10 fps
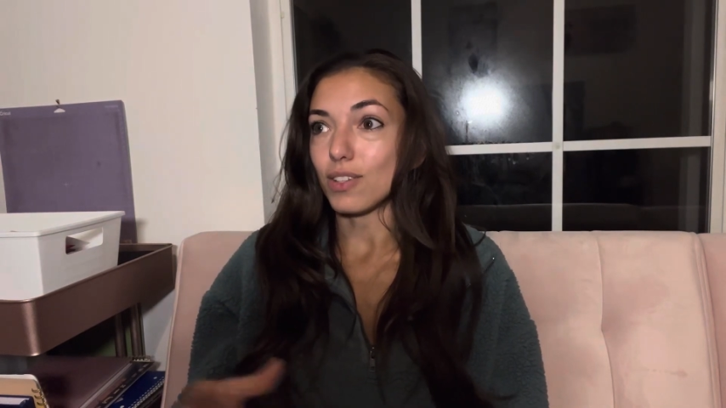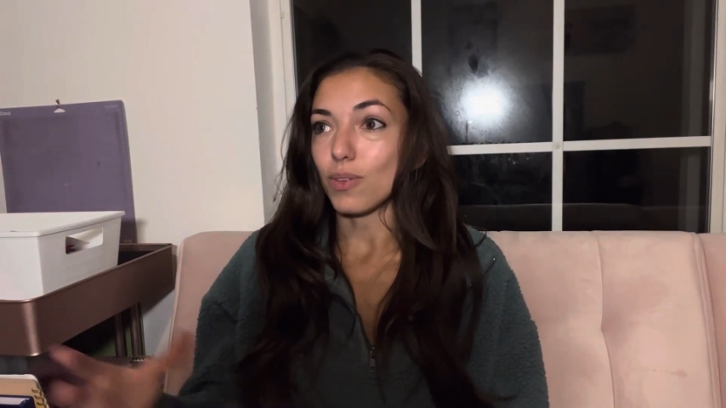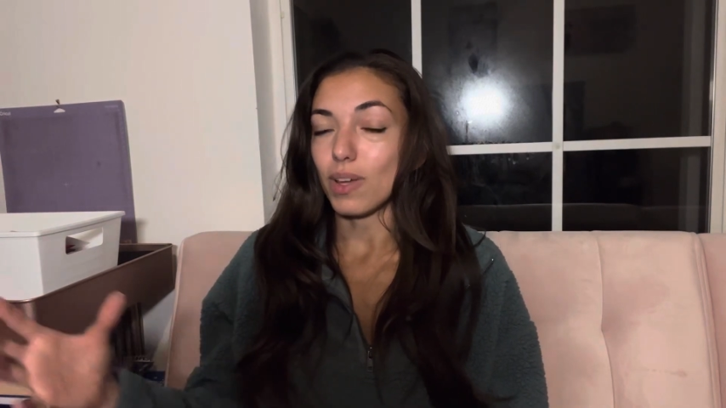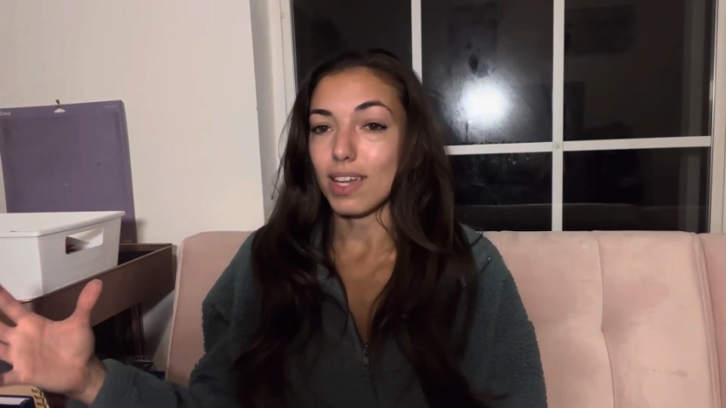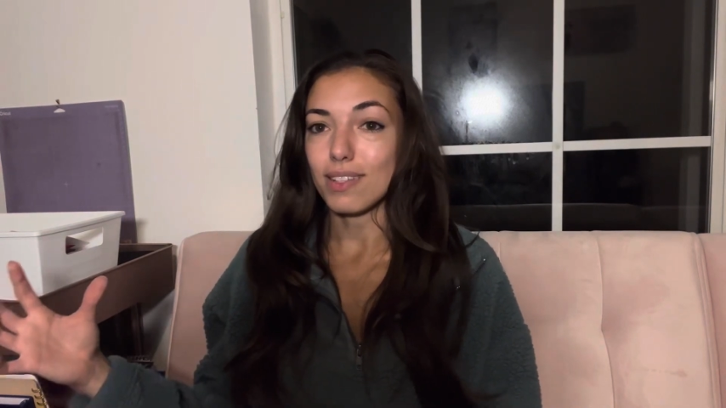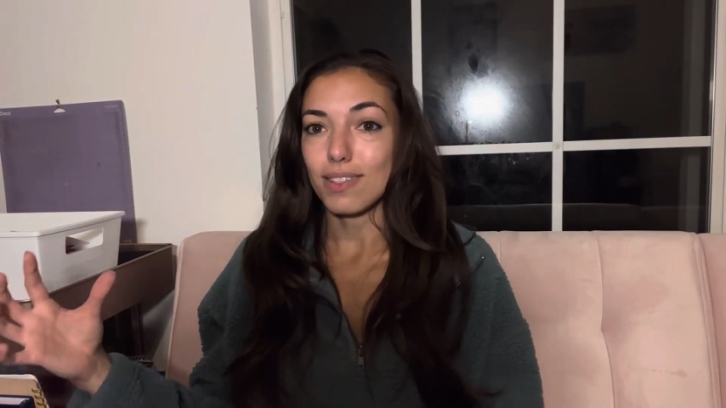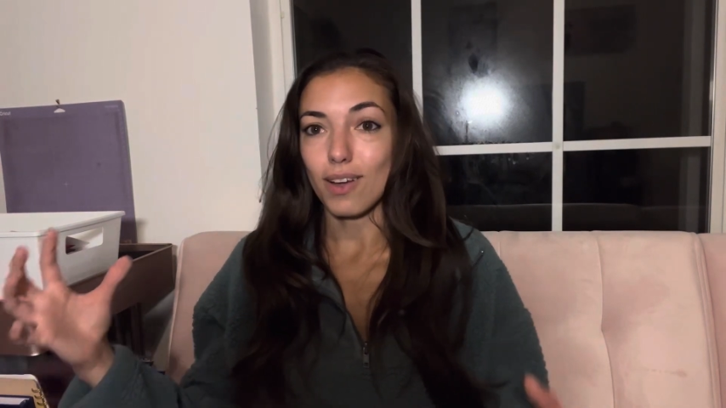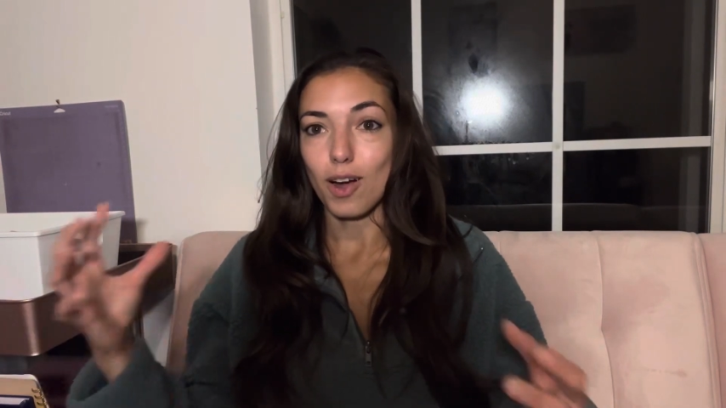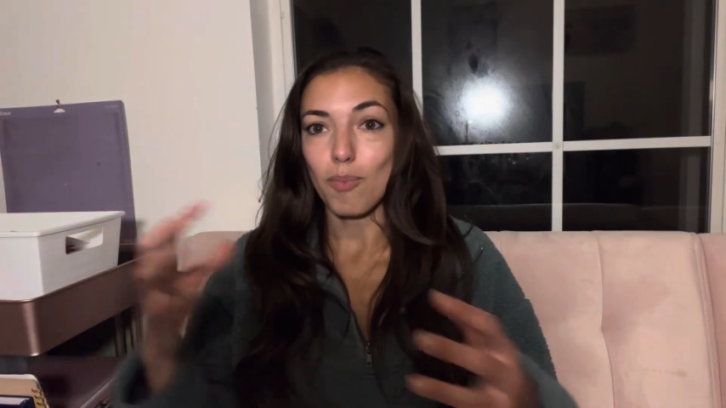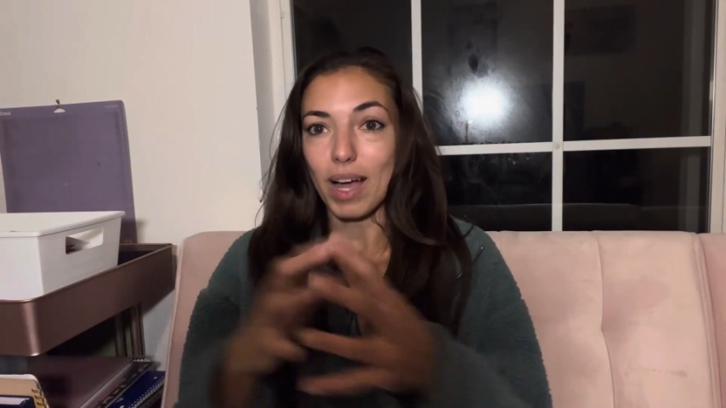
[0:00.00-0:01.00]
So he gets the
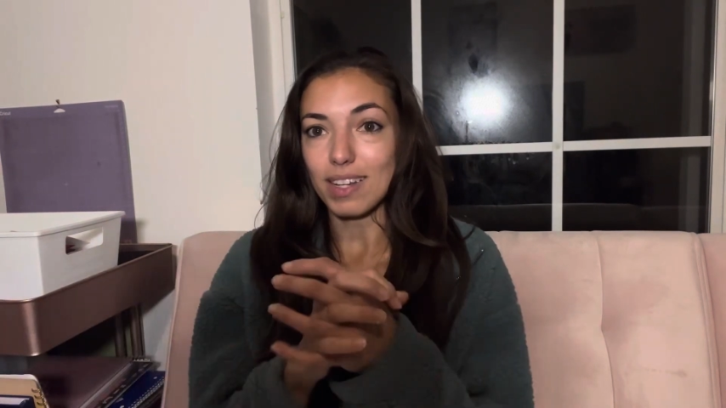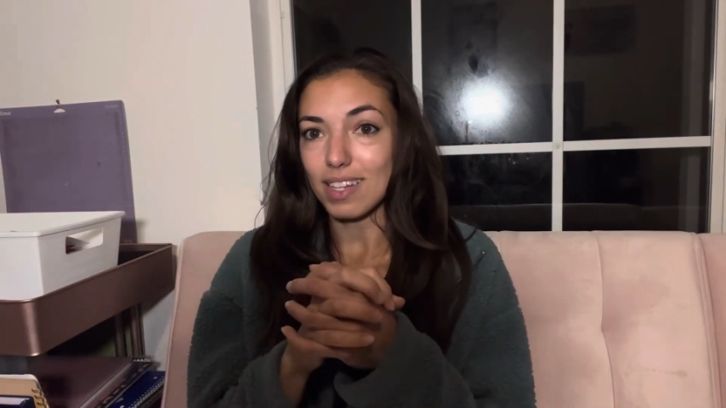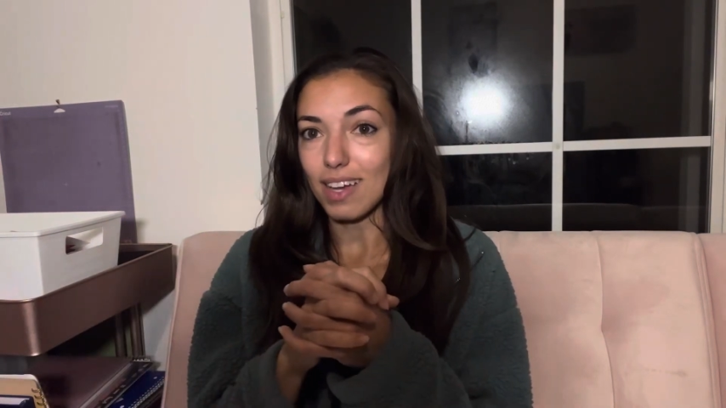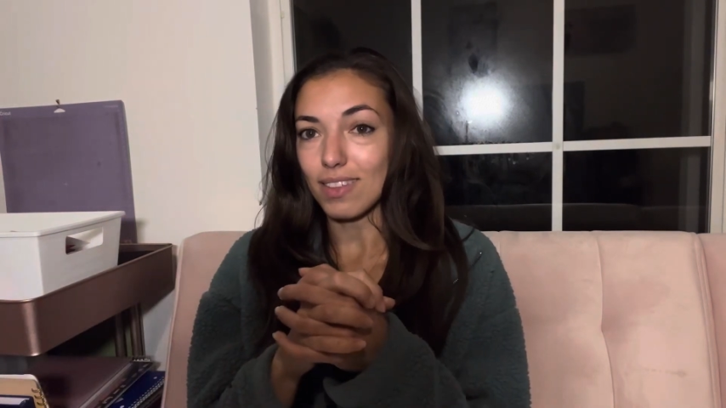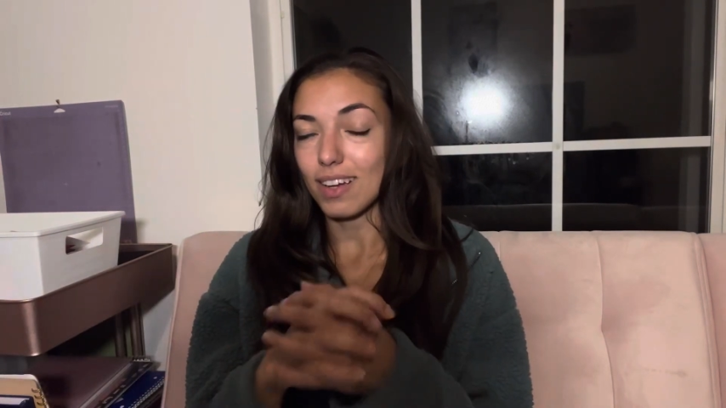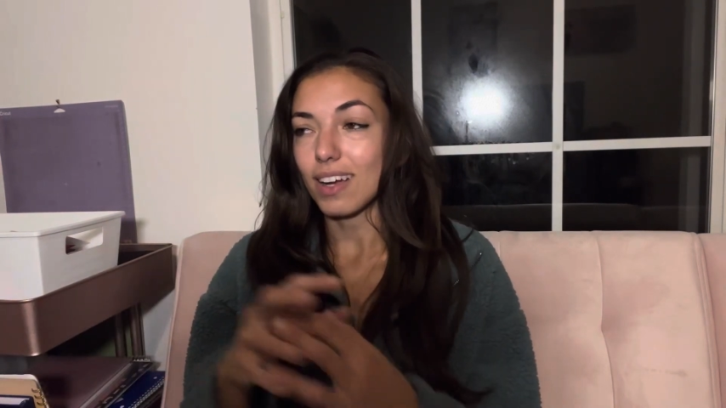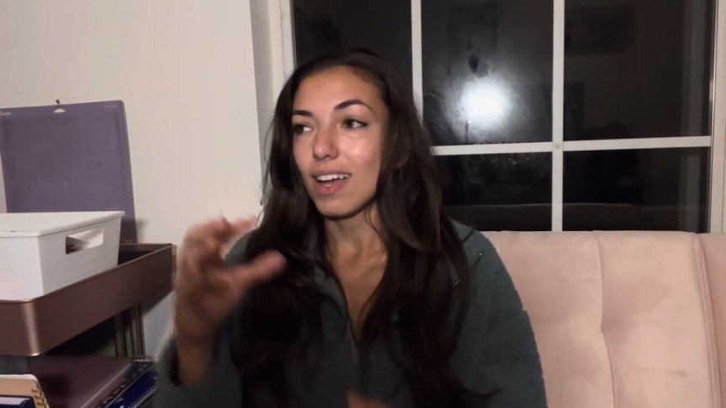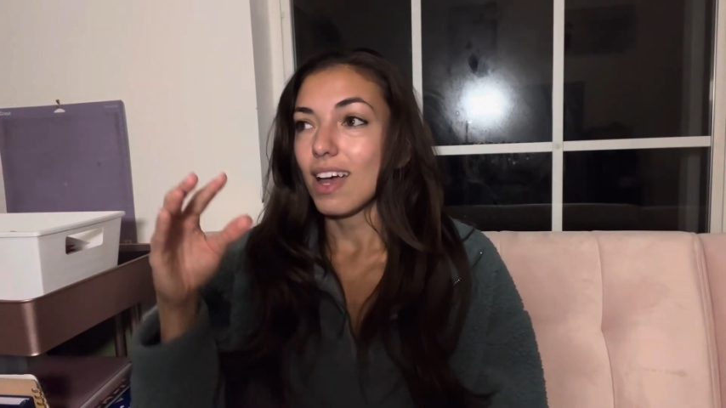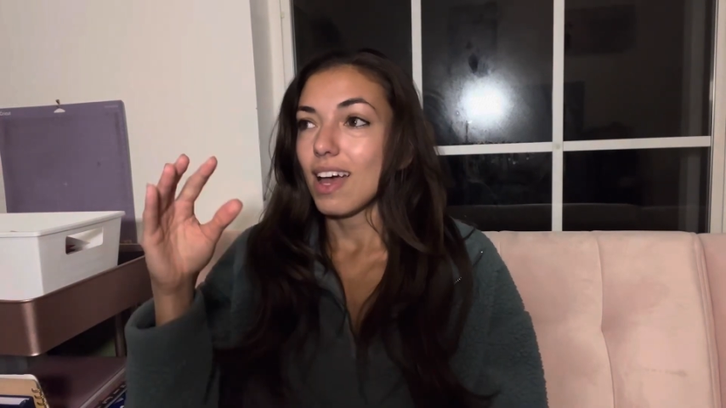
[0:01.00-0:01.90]
car back together,